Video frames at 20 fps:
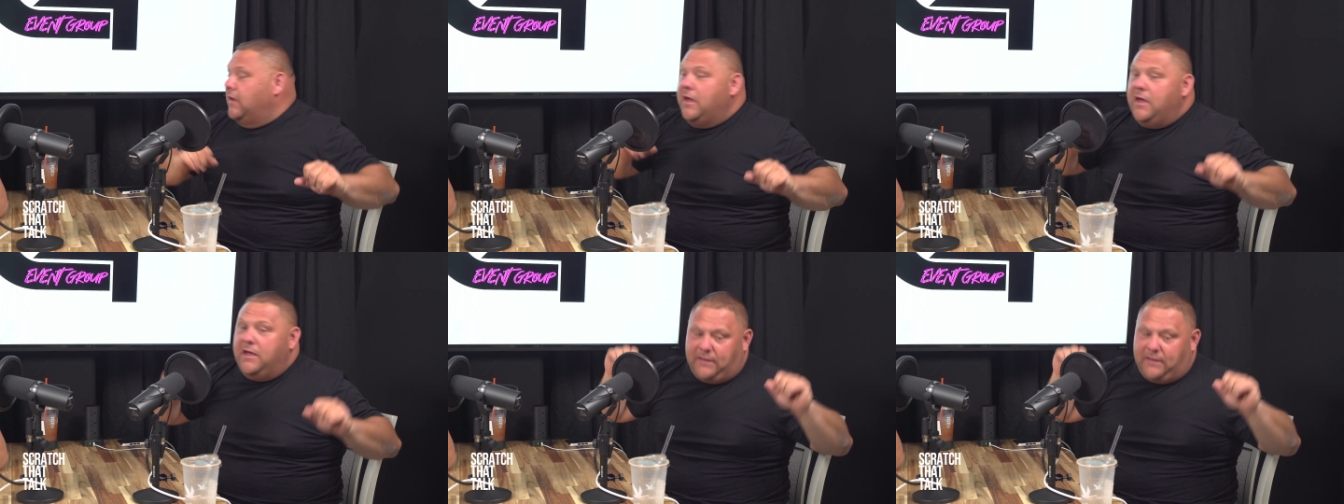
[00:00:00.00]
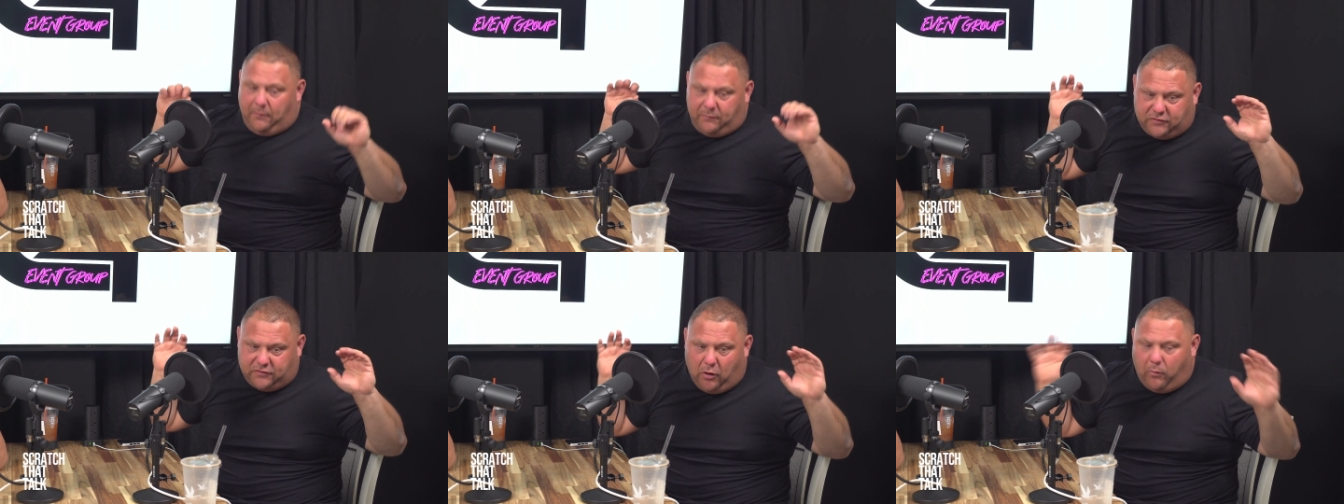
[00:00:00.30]
that
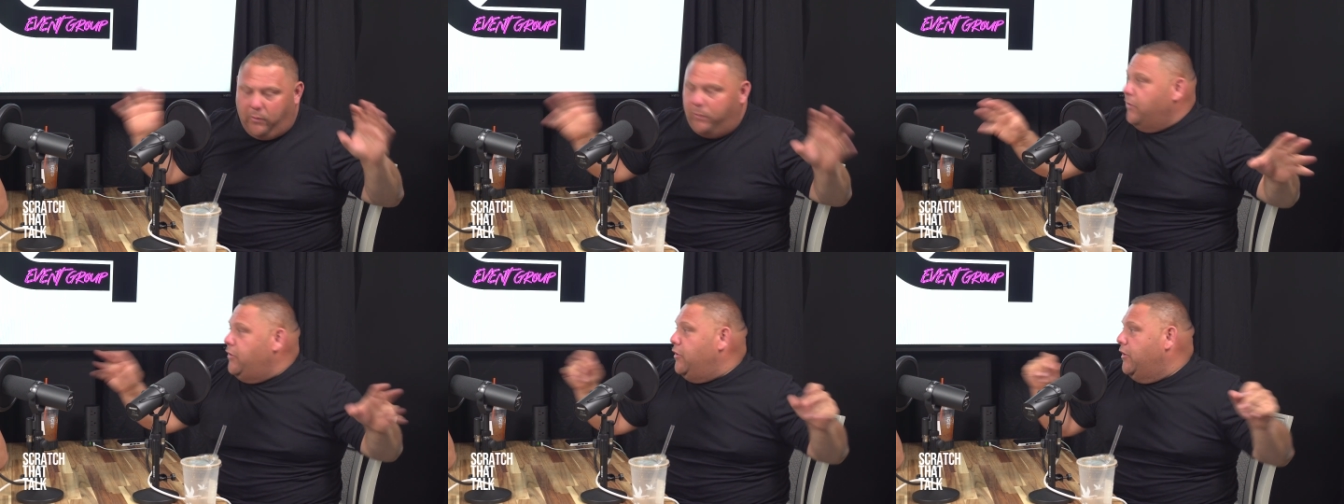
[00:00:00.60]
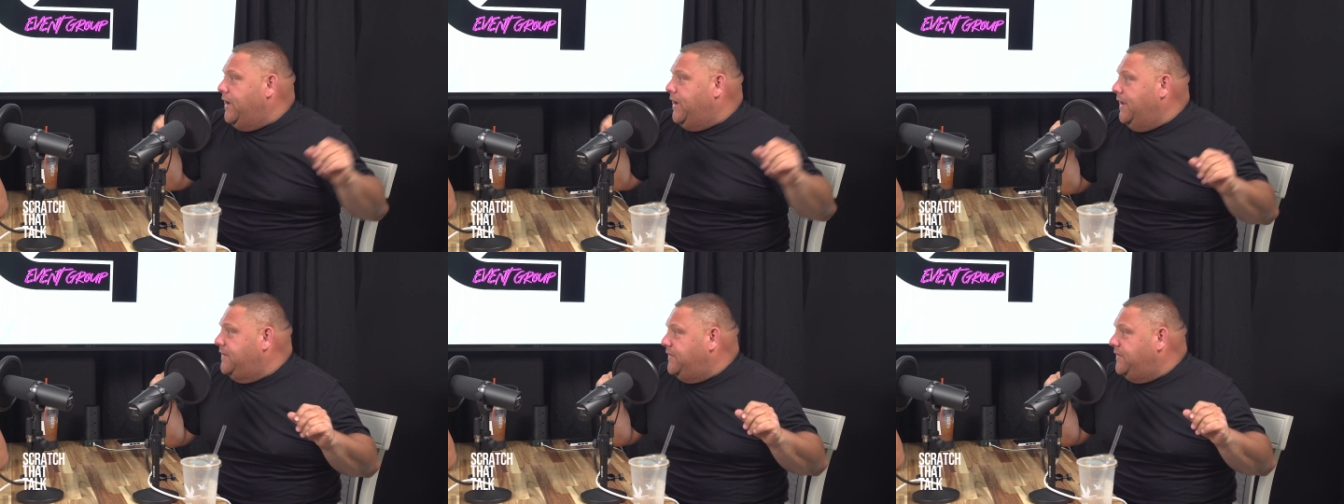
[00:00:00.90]
was going with your
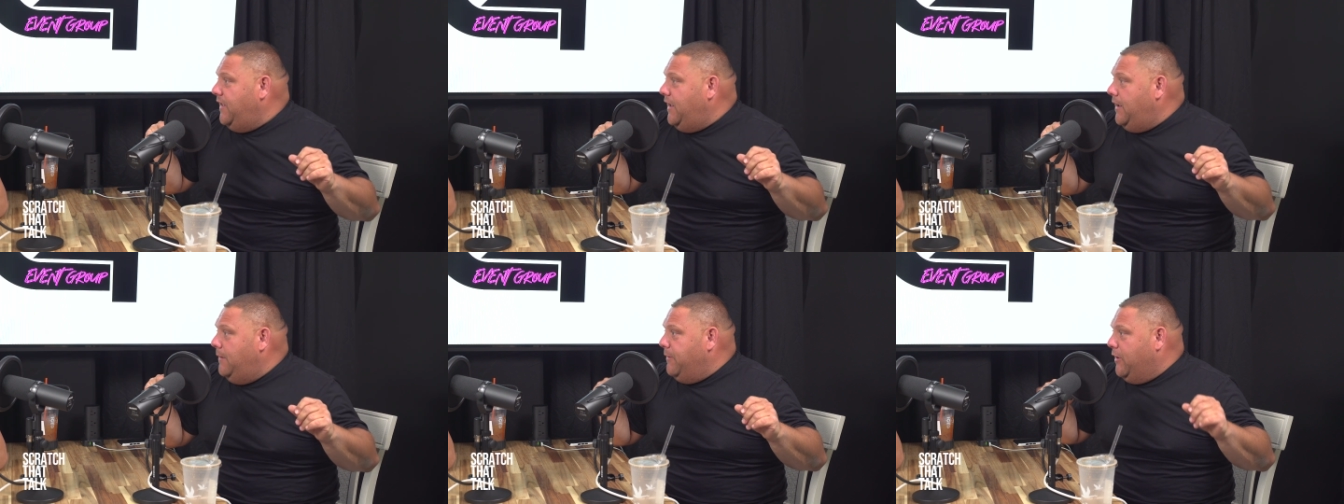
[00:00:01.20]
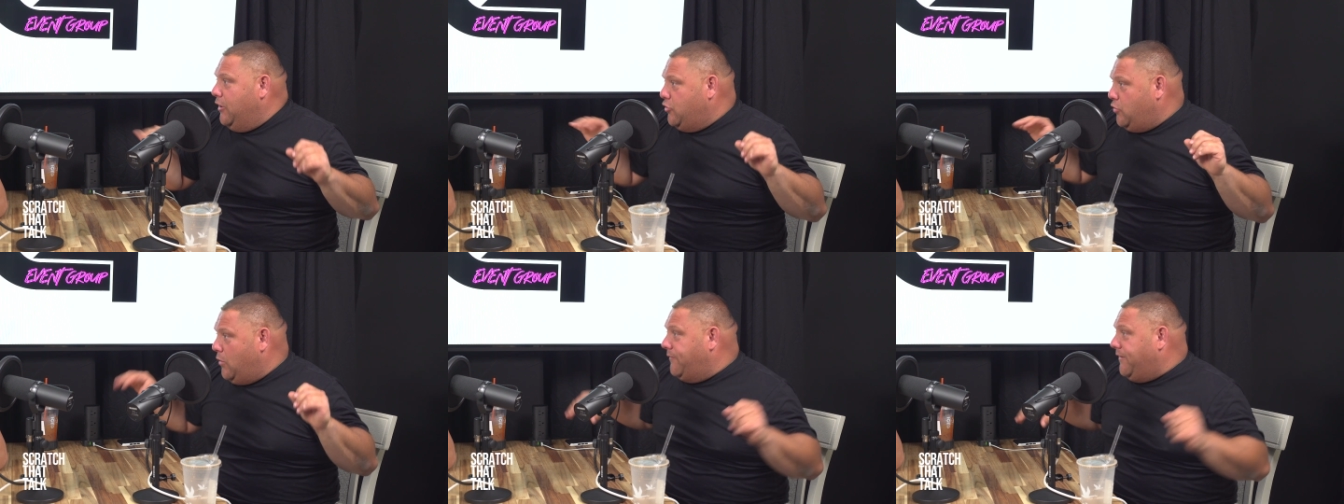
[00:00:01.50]
kid's theme
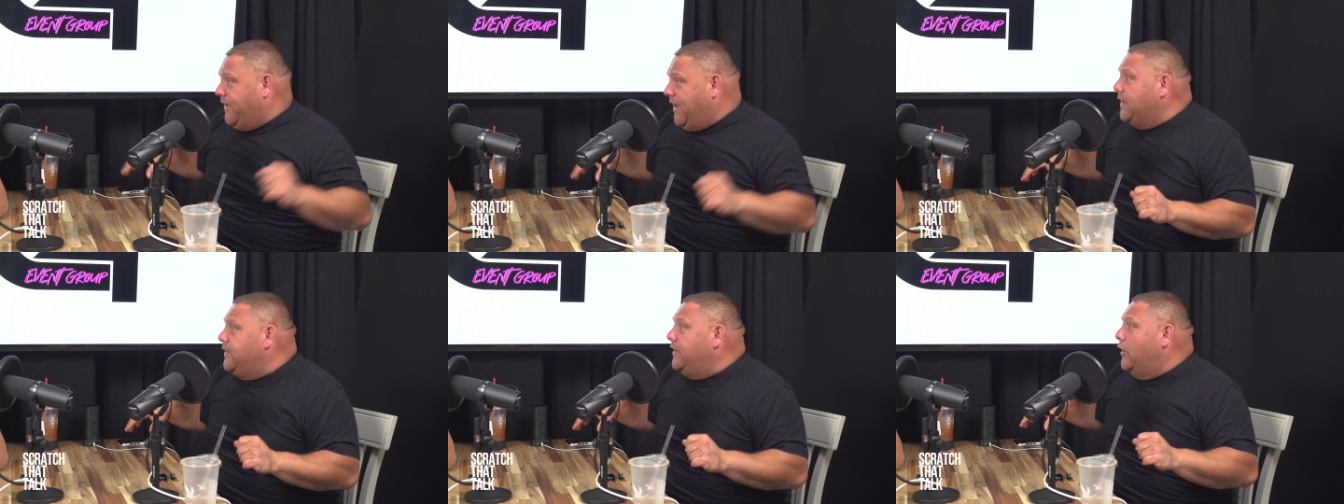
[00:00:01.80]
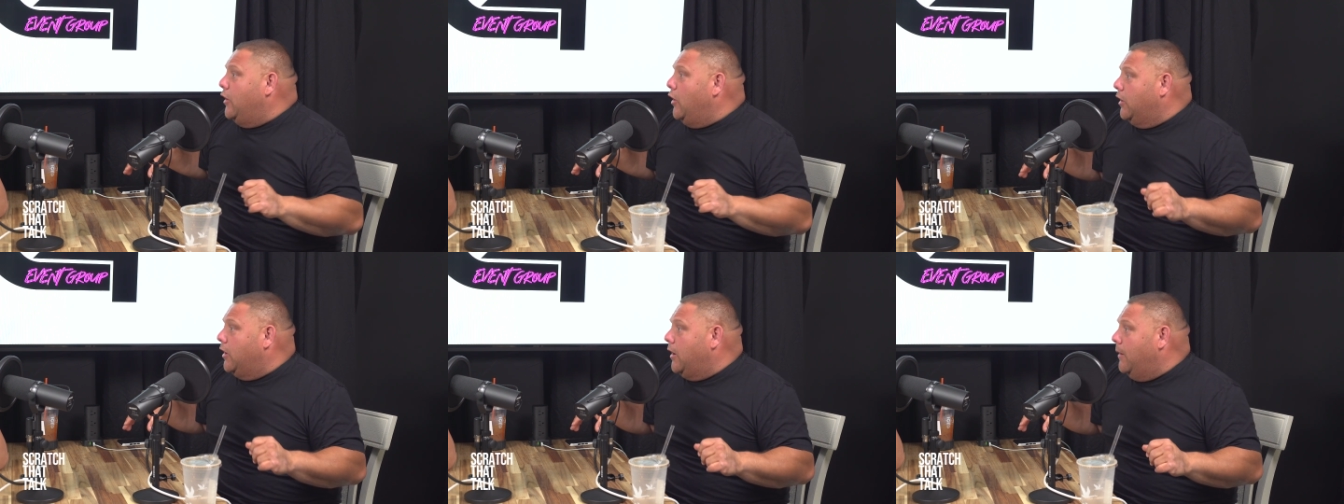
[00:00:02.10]
because you have a candy
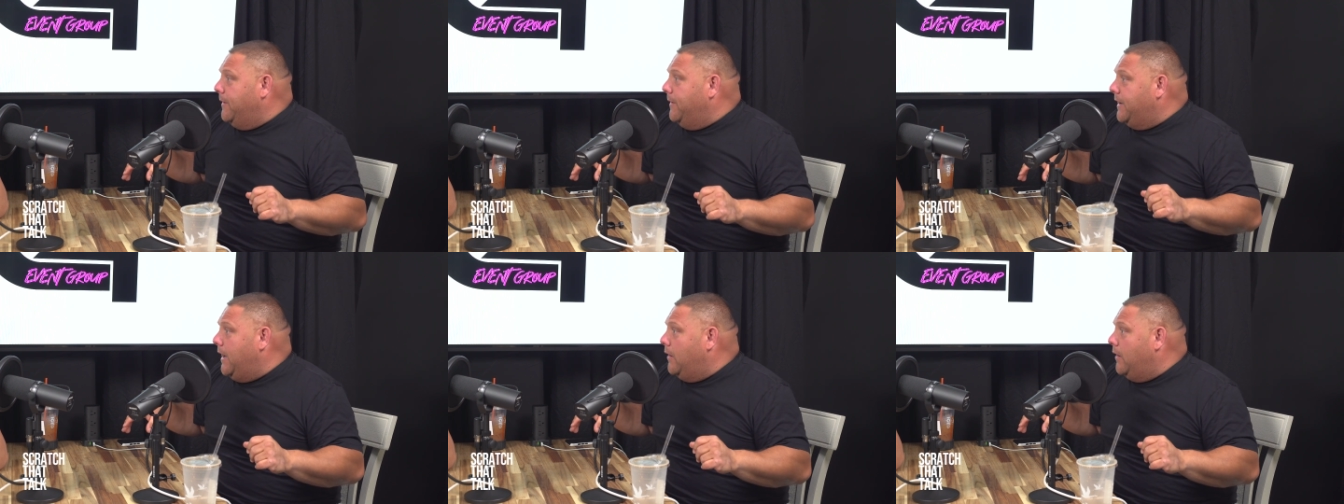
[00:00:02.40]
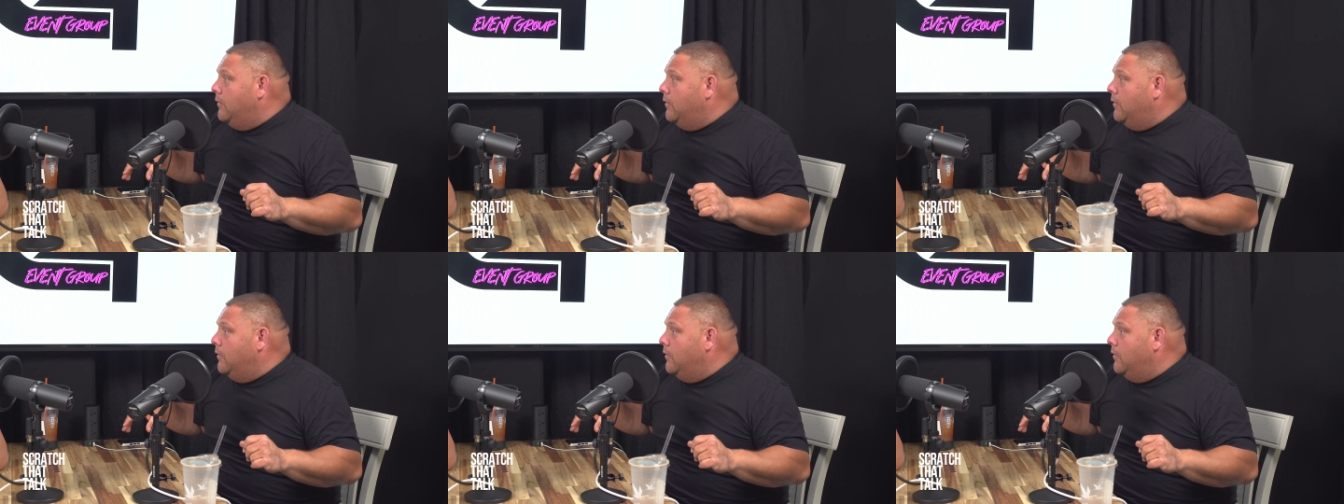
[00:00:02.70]
cart coming now.